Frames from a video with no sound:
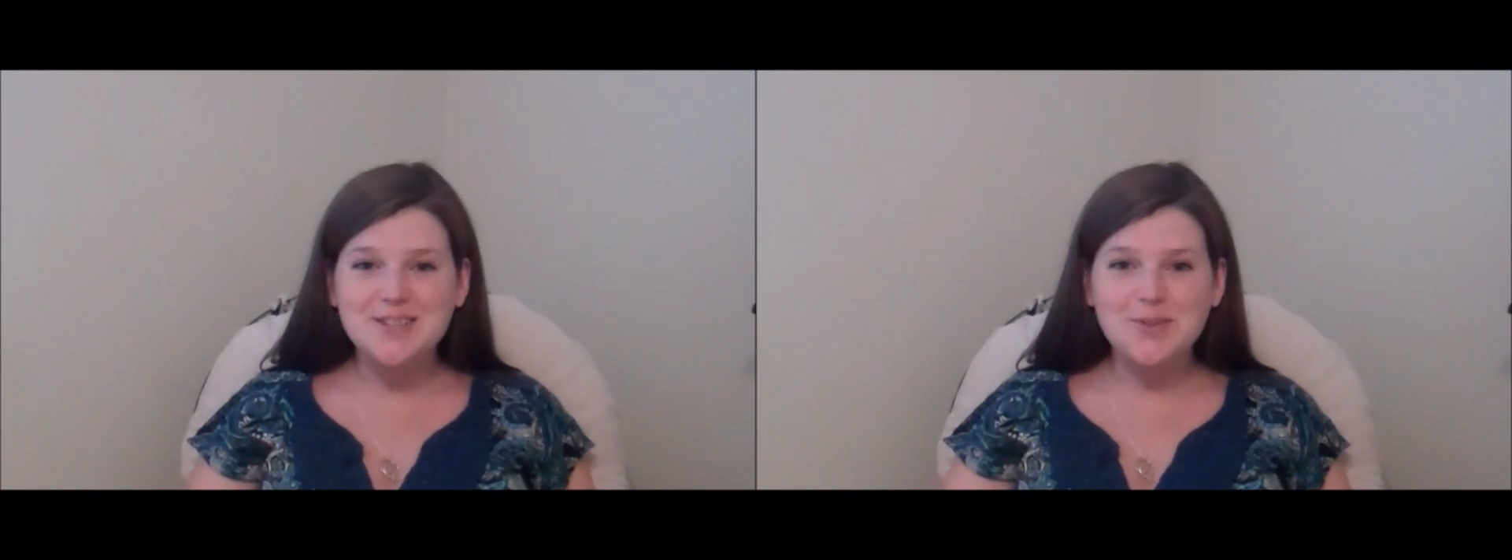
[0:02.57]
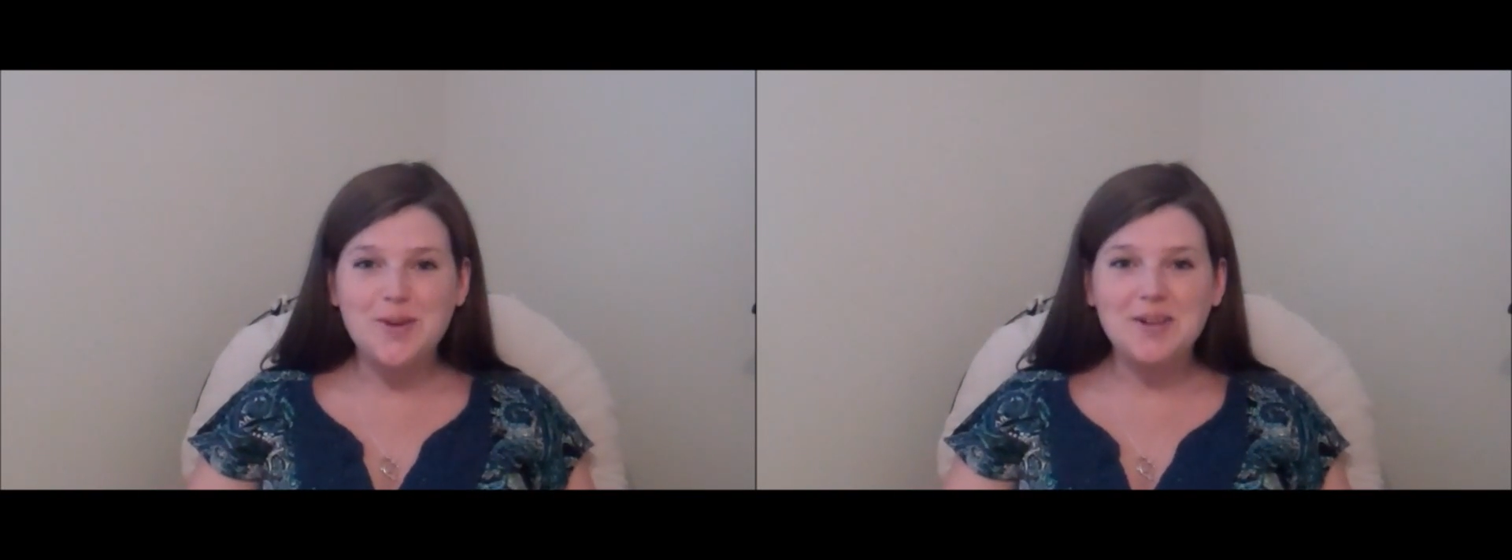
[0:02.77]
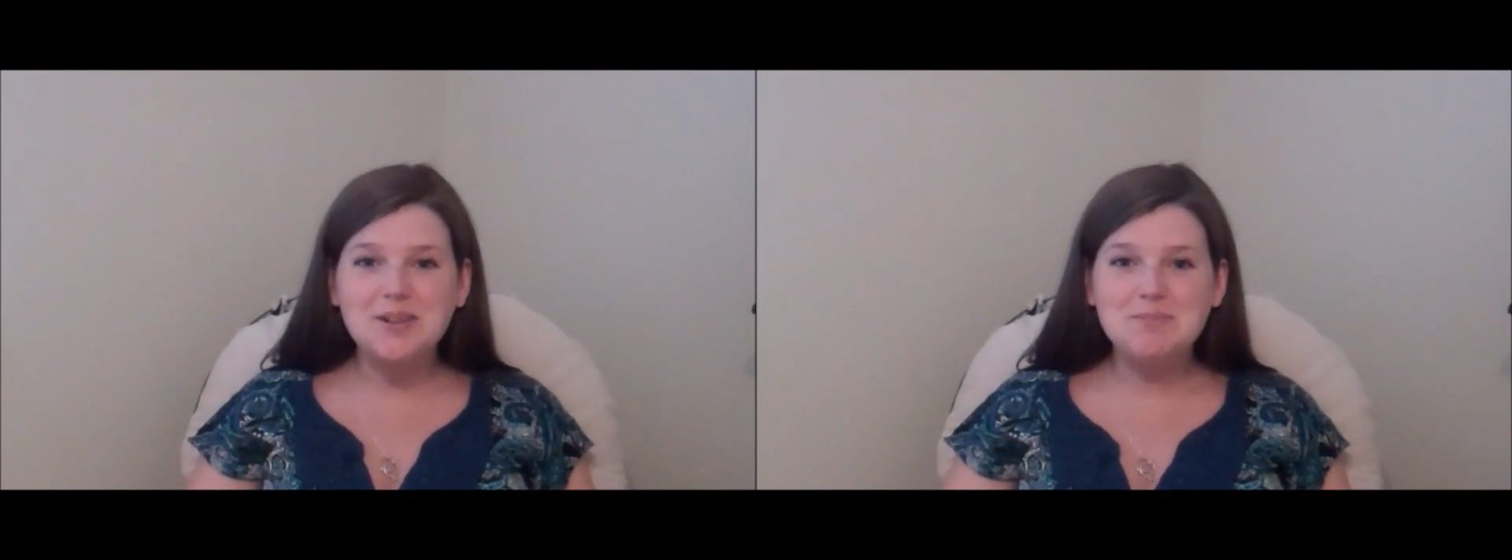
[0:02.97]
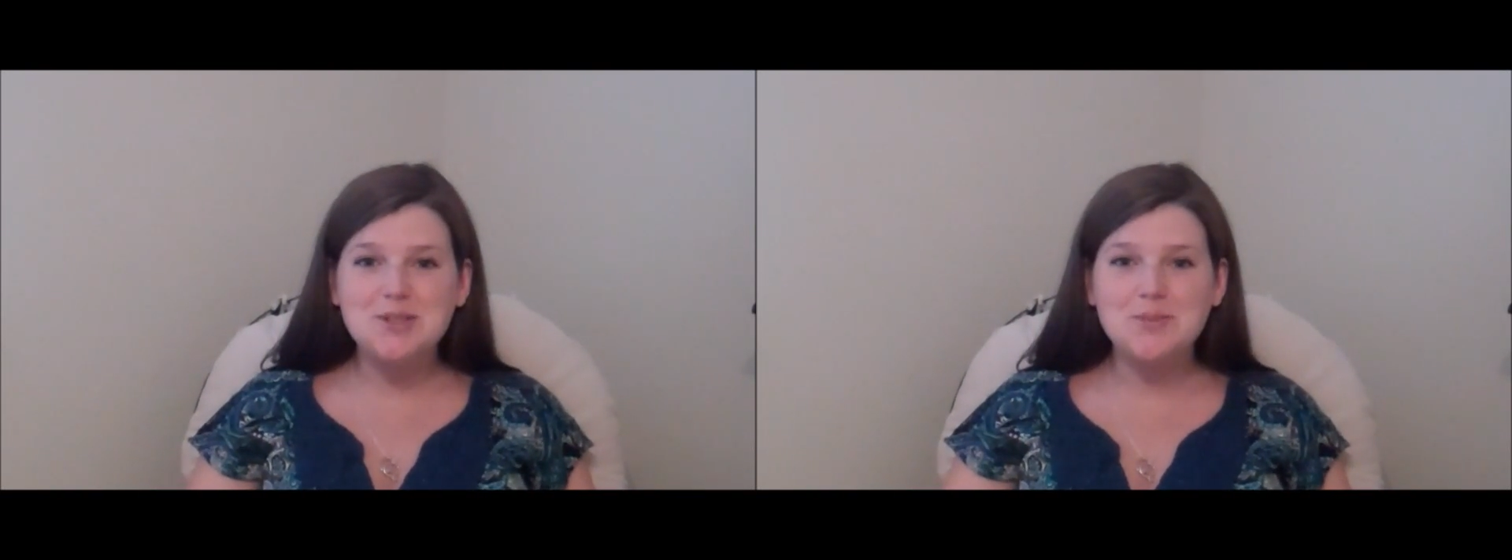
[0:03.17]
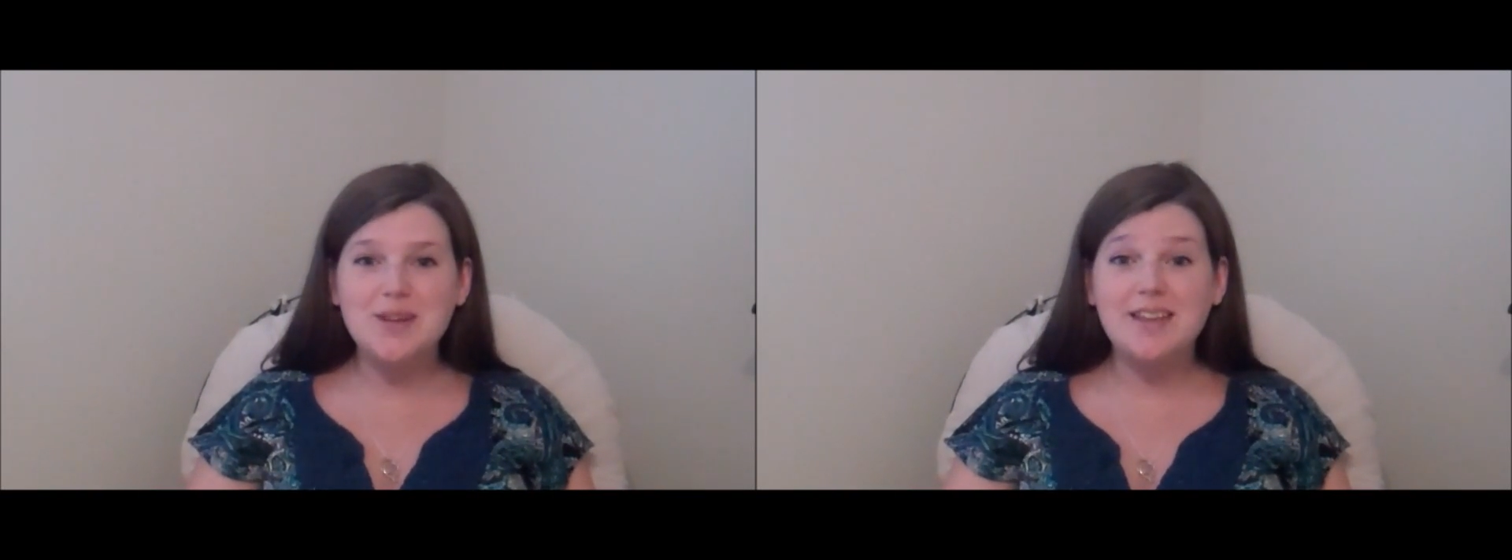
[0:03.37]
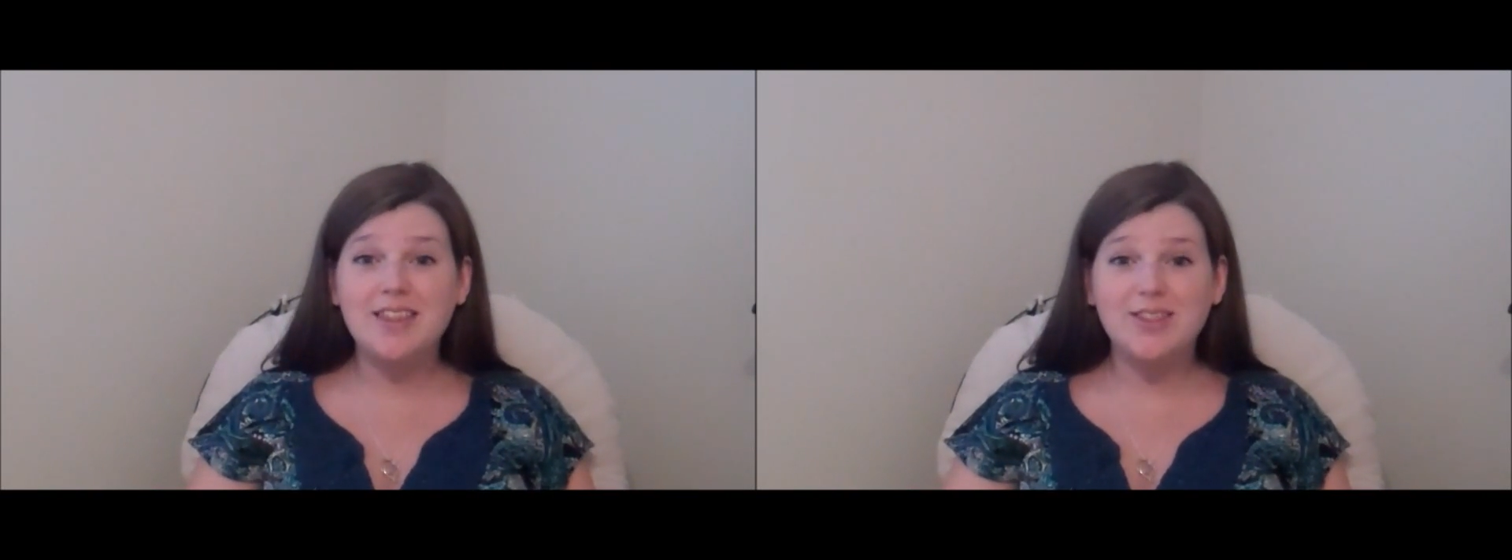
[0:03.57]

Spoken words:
so welcome to week